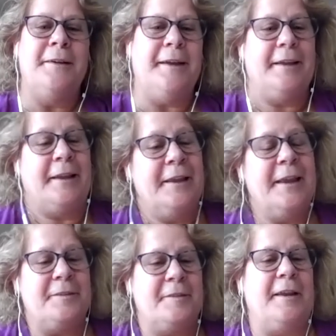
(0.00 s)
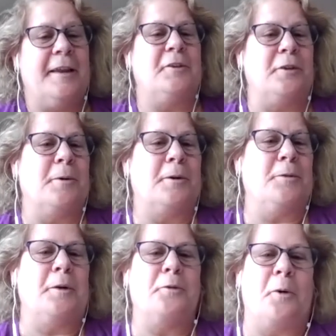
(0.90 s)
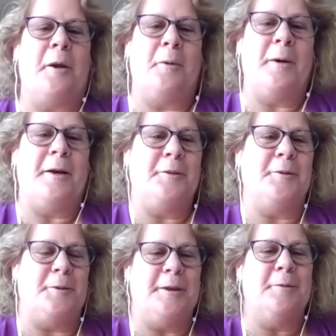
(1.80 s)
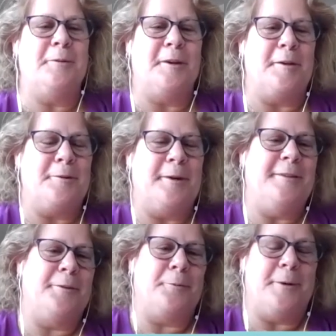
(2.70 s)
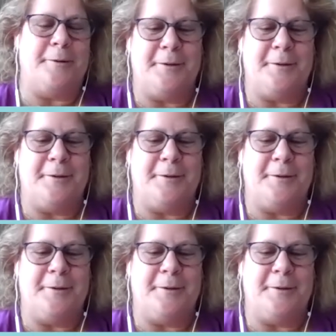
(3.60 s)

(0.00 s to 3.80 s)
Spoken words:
And his son actually worked for us for quite a while too. So he was in our trades as well.